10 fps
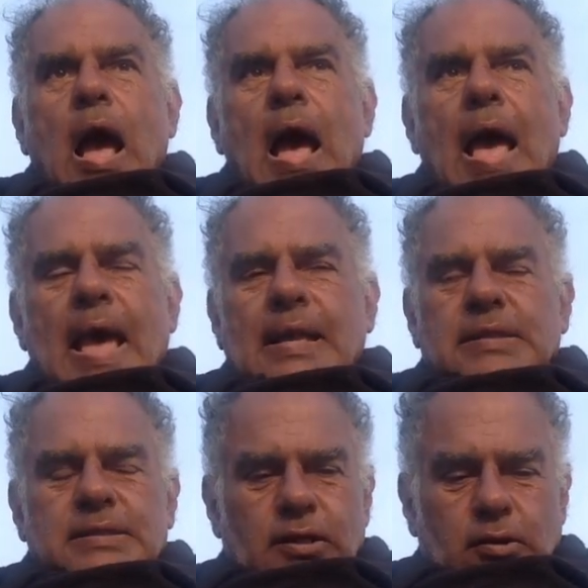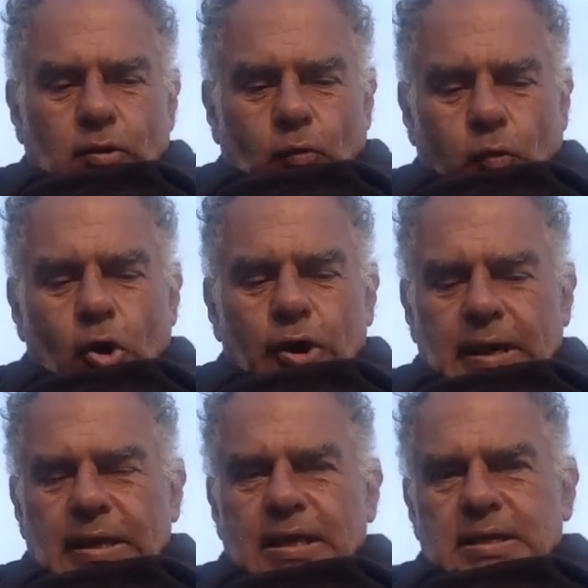and what
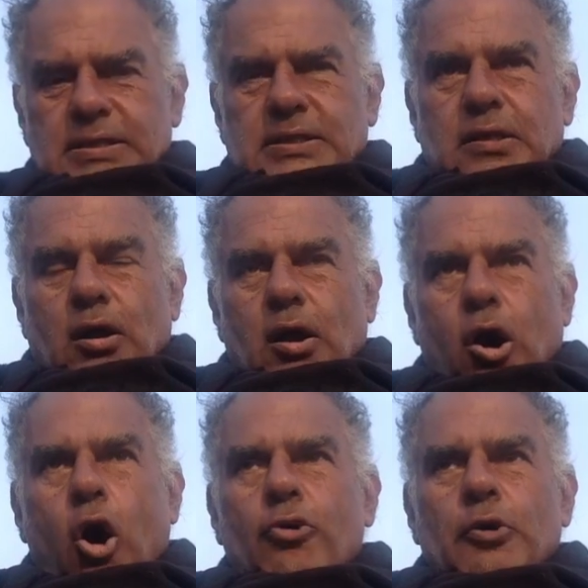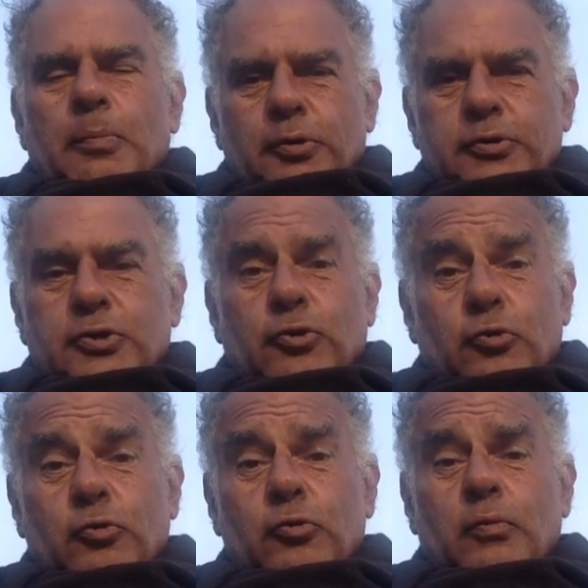is honorable
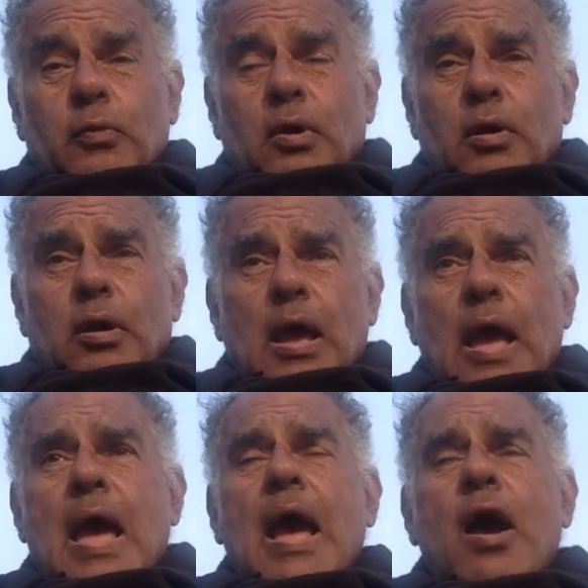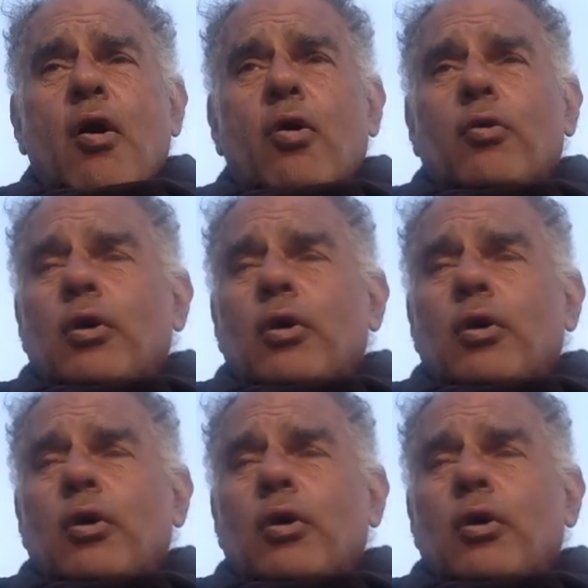to our